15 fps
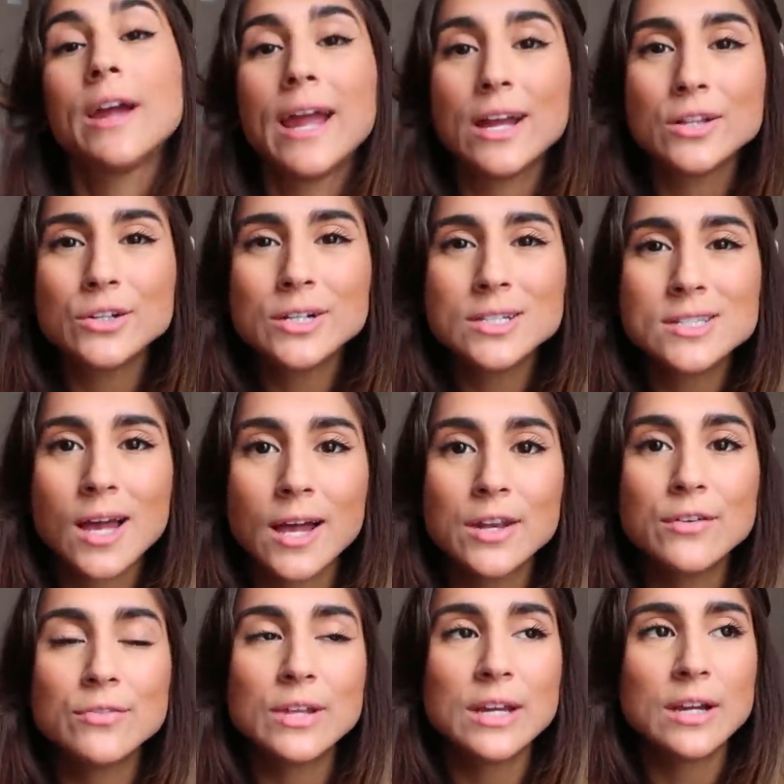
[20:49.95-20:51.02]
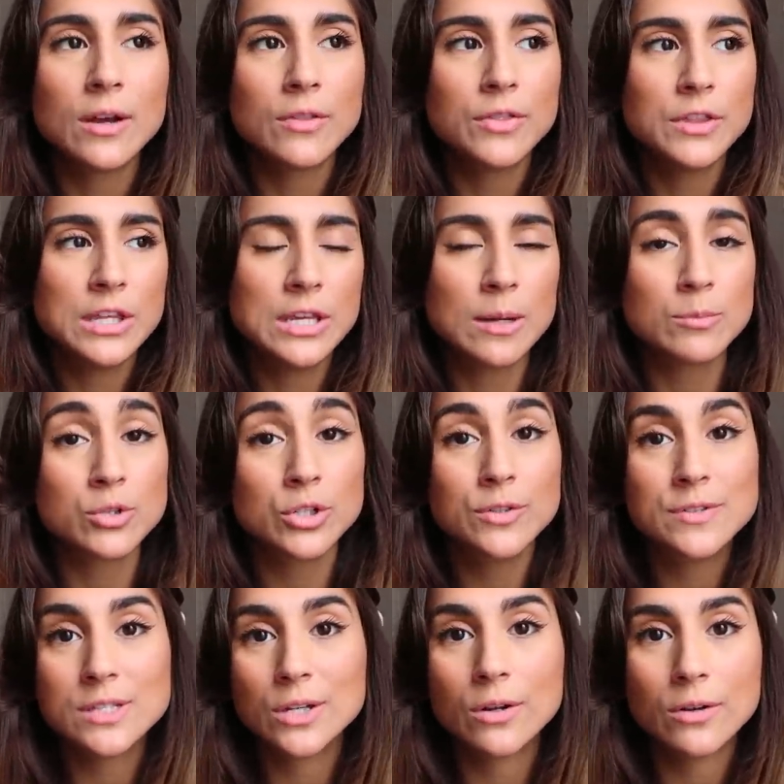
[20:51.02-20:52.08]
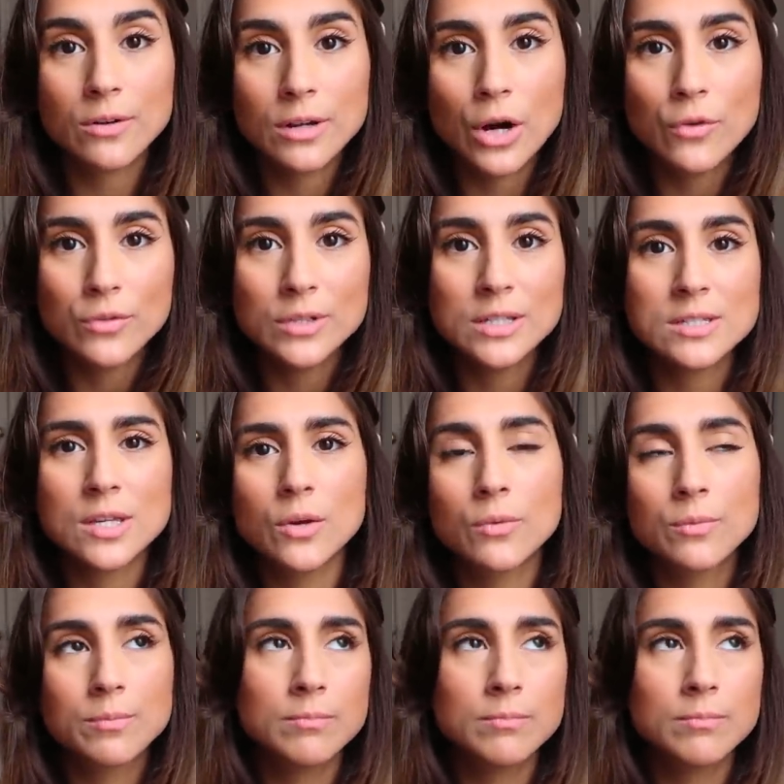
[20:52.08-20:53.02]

Antler is kind of like the, I'm sure you've seen on Alphalete's like